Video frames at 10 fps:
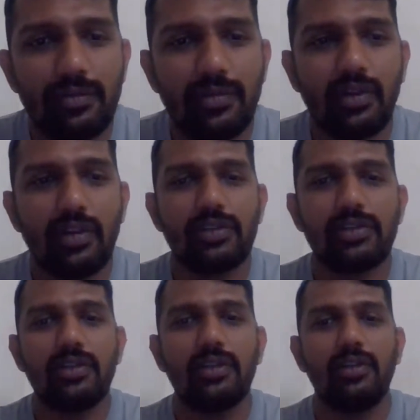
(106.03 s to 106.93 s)

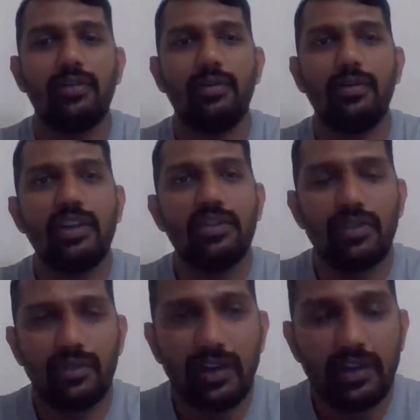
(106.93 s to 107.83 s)
because when
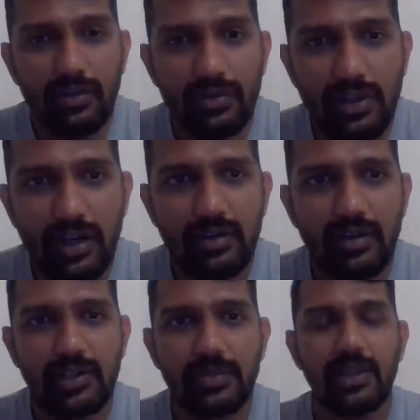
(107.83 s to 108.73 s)
you started
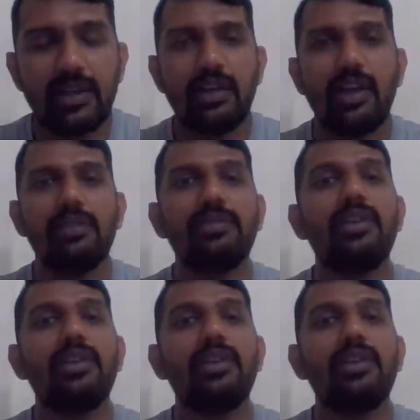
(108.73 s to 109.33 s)
respecting time,